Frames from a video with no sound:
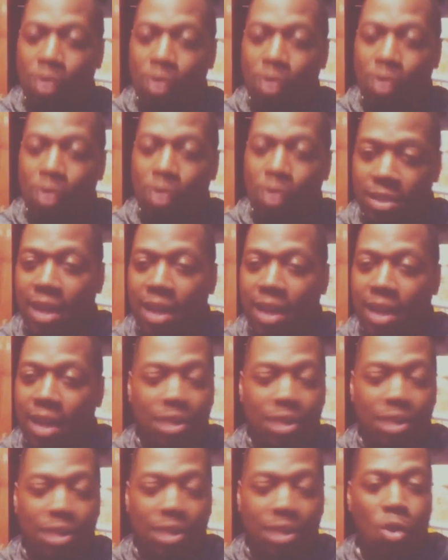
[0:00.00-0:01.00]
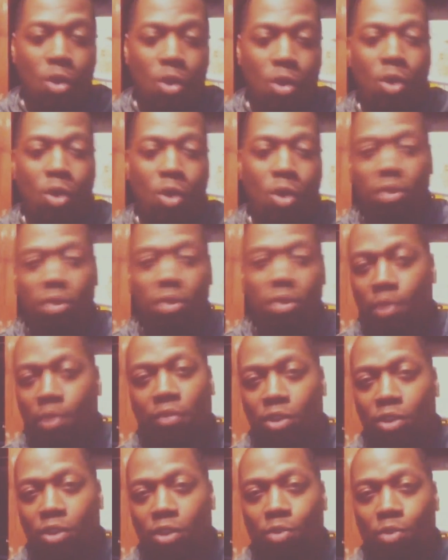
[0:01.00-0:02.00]
Ghost said it on Only
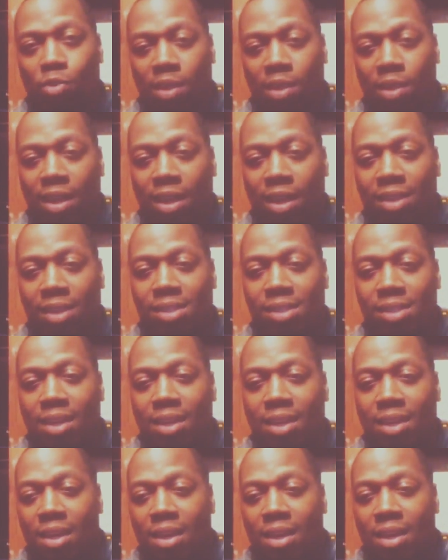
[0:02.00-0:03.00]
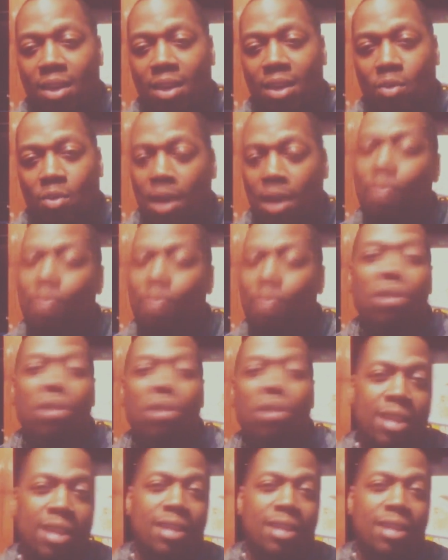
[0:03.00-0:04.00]
Built For Cuban Linx, when I
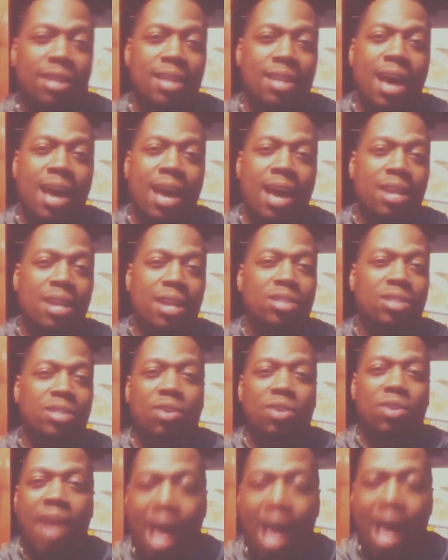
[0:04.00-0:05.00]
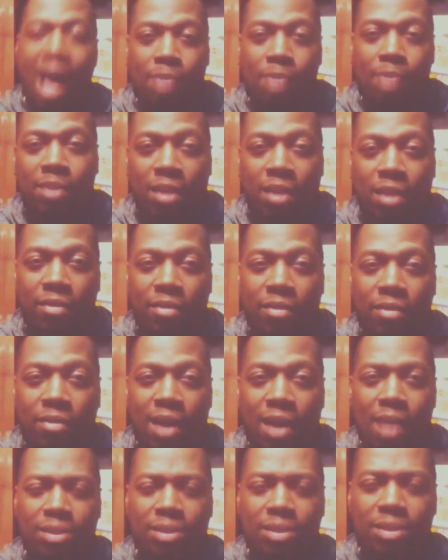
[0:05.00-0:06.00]
bought Ready to Die and I saw that album cover,
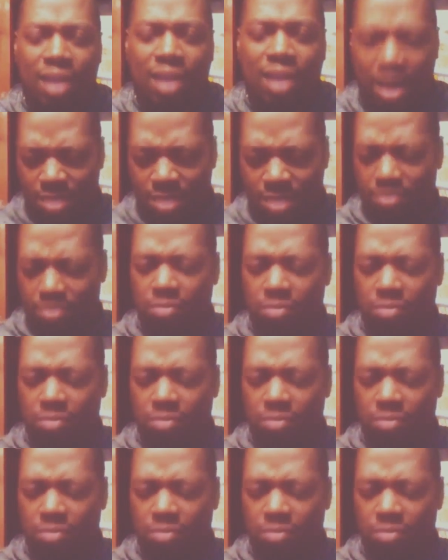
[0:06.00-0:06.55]
I was like,